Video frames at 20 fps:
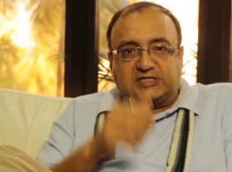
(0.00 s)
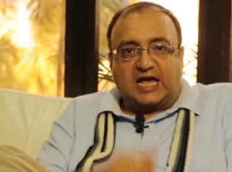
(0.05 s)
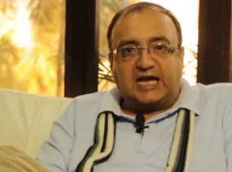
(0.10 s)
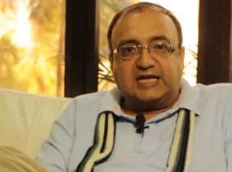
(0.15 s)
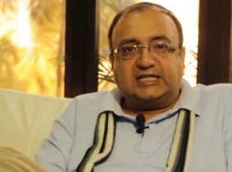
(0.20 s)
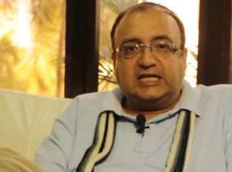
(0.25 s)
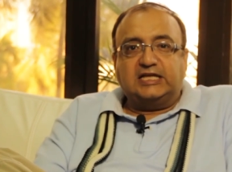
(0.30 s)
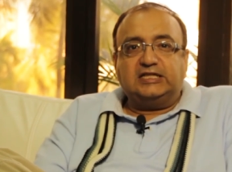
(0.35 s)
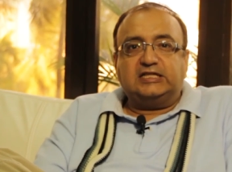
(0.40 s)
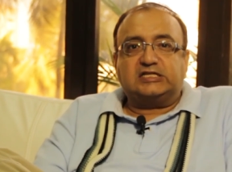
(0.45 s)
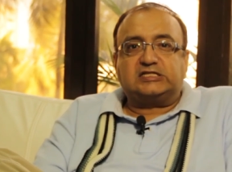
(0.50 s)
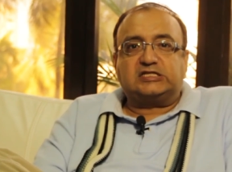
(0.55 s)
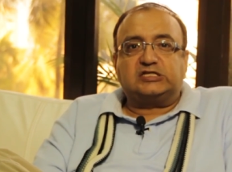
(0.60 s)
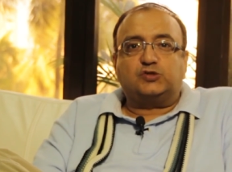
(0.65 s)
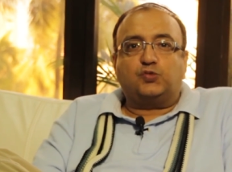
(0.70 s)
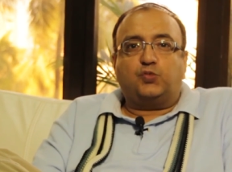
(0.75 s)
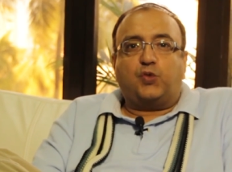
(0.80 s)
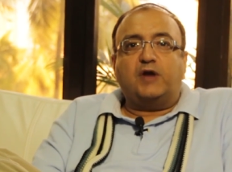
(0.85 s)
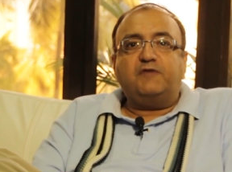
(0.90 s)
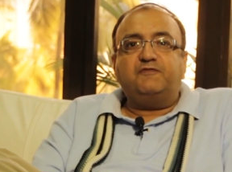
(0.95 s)
because I think
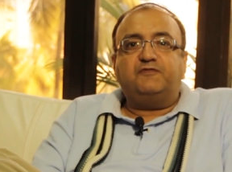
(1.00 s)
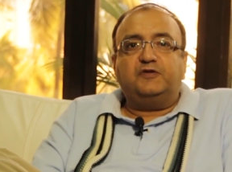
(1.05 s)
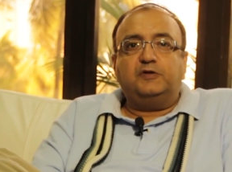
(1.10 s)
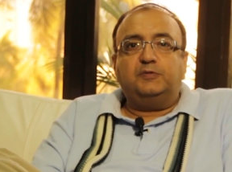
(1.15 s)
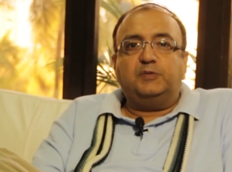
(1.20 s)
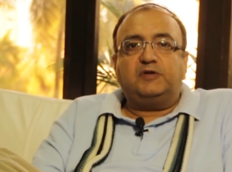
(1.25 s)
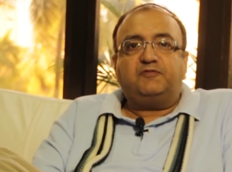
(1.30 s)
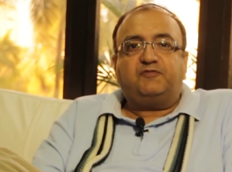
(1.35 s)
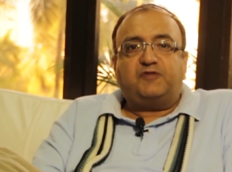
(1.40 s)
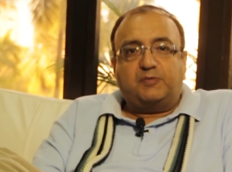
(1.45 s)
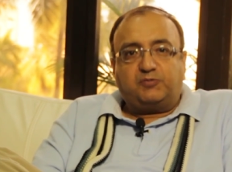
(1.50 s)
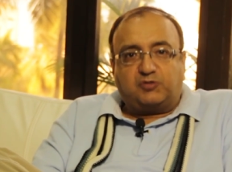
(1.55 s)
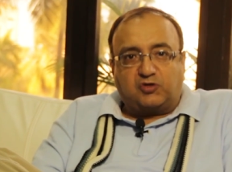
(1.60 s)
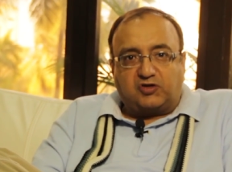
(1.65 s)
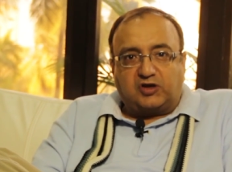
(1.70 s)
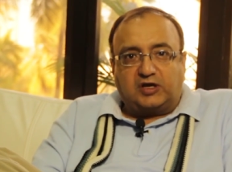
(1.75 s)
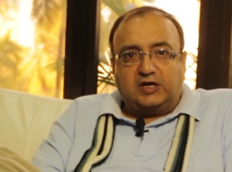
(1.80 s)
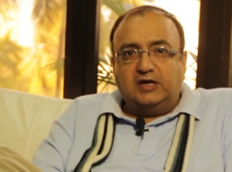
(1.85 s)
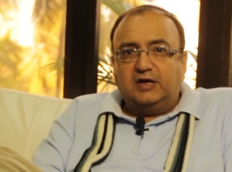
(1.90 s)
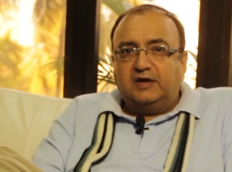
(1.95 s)
this is the one film in
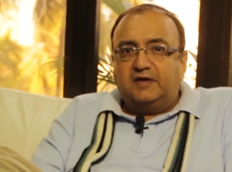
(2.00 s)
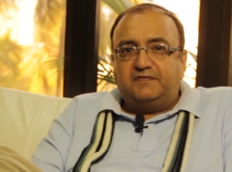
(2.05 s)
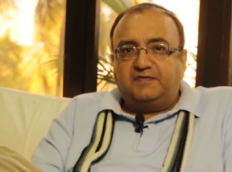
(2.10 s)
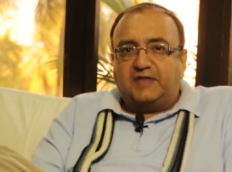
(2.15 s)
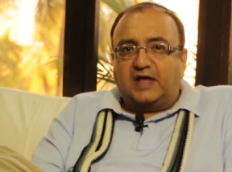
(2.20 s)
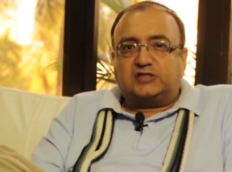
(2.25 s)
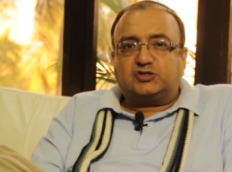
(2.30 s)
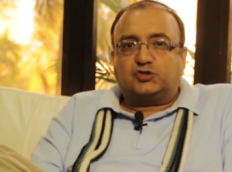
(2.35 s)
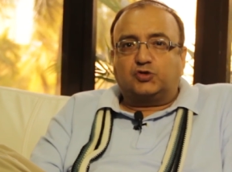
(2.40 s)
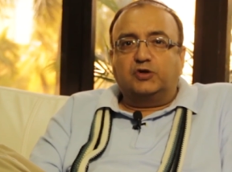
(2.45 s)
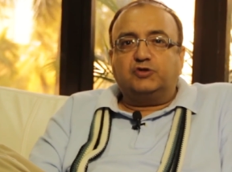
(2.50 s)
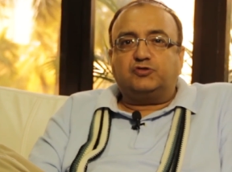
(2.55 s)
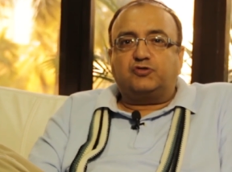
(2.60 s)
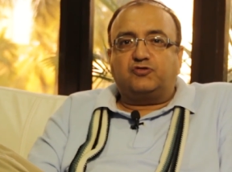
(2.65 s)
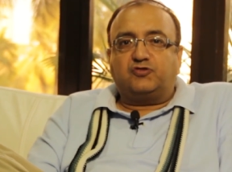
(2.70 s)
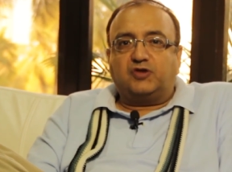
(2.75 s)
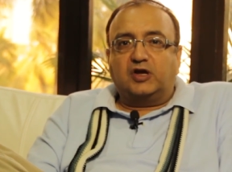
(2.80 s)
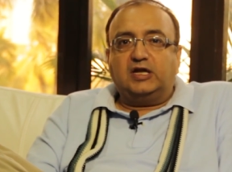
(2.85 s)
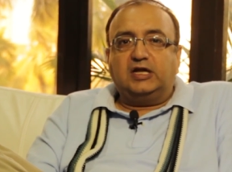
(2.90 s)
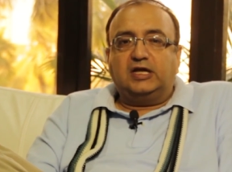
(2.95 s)
February that's
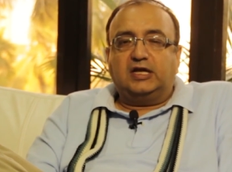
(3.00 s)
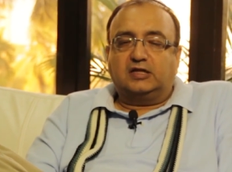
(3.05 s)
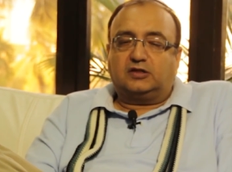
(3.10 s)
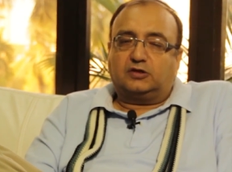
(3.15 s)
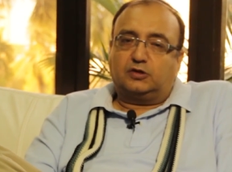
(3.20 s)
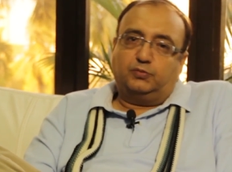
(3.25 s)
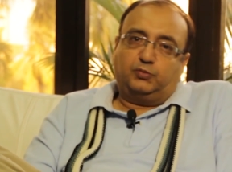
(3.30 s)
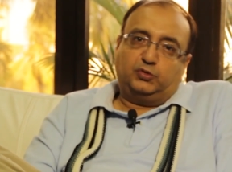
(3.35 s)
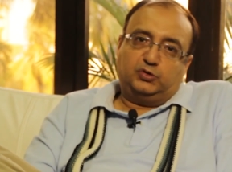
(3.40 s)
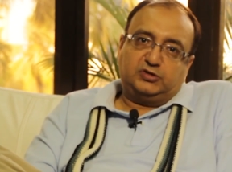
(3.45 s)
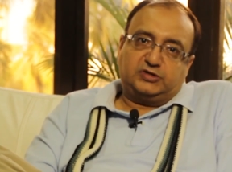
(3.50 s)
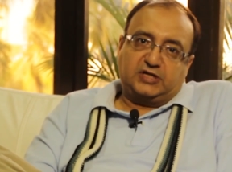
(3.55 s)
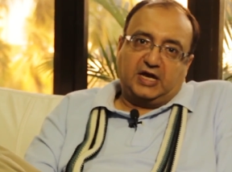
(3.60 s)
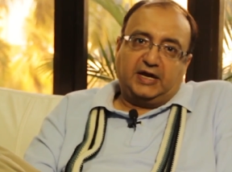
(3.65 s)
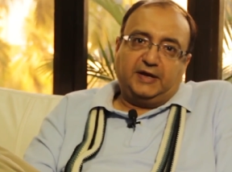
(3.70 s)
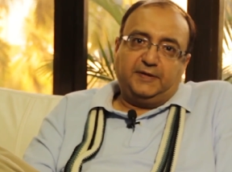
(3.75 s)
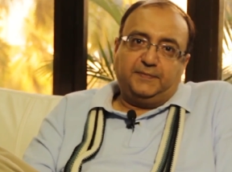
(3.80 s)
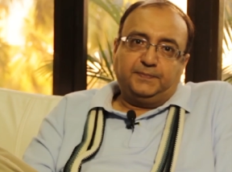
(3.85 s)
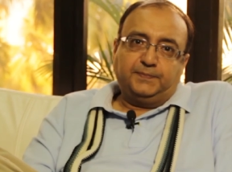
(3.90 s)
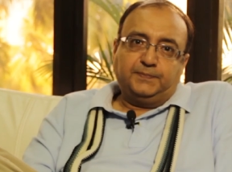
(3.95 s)
going to really hit the
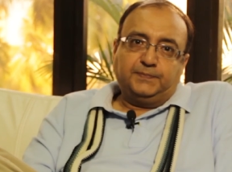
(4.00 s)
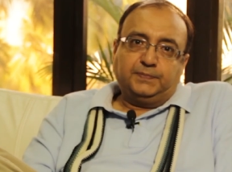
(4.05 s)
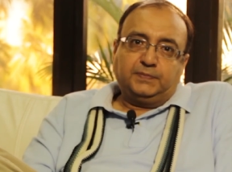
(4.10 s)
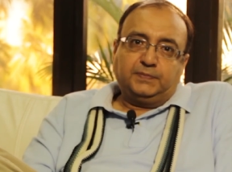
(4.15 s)
bullseye.